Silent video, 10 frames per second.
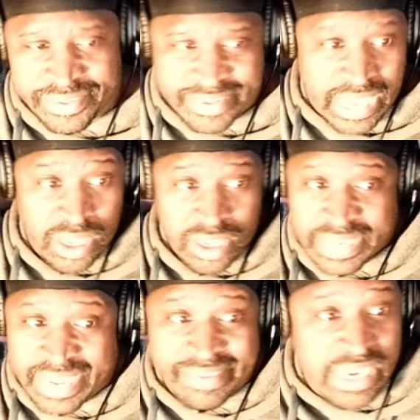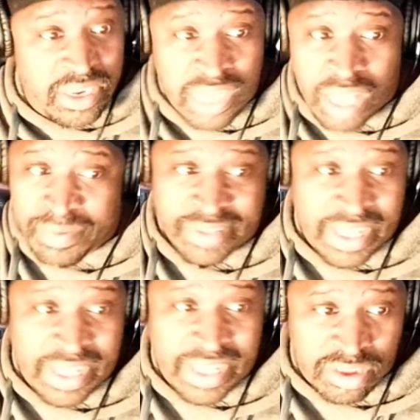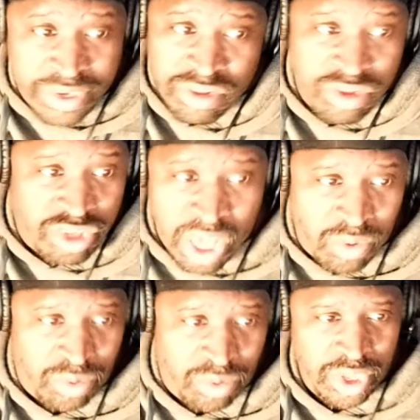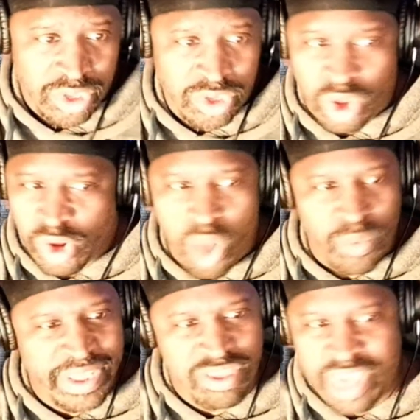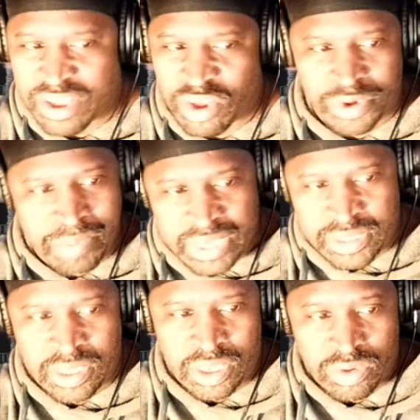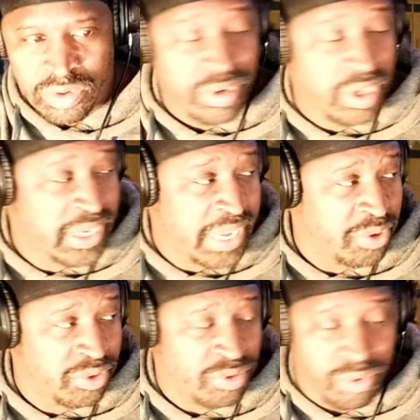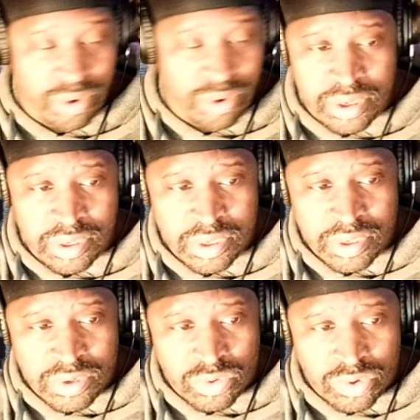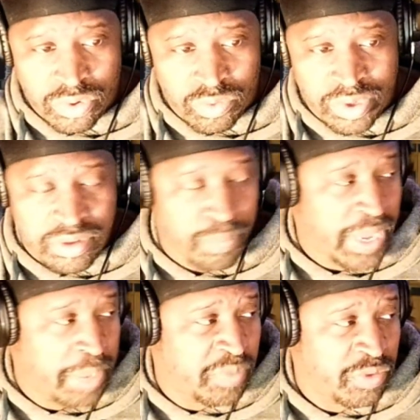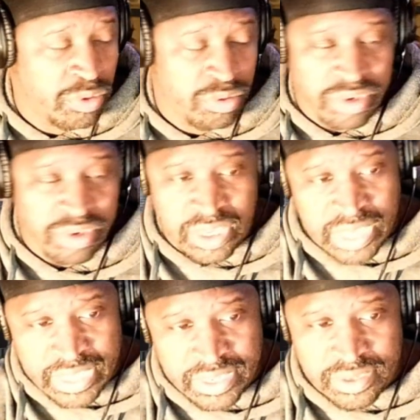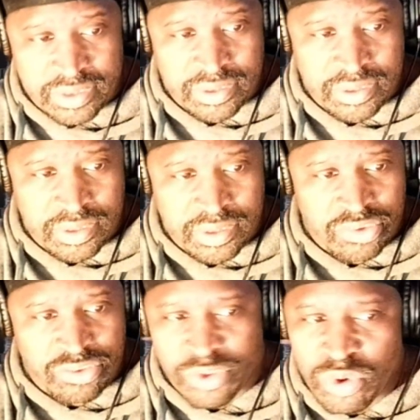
of sight. They see the numbers as it's going. It's a show. You're going to always check on the money. What we're looking at on the door. What them pay-per-views looking like. So